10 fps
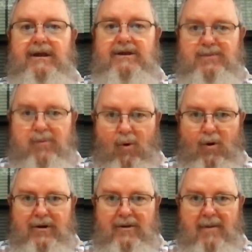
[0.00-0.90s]

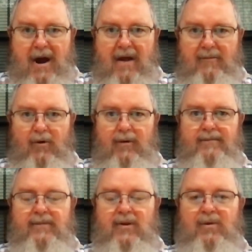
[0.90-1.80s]
exploring the Bible.
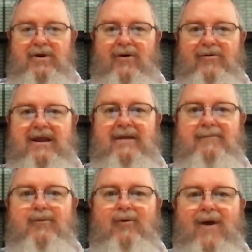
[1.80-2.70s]
We know that he
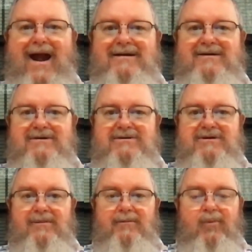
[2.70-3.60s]

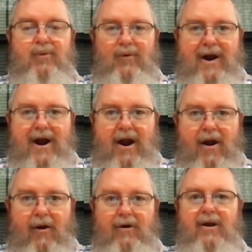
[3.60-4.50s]
practiced
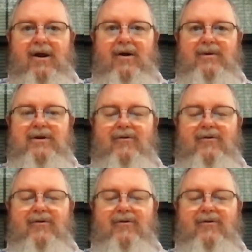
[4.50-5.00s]
prayer. We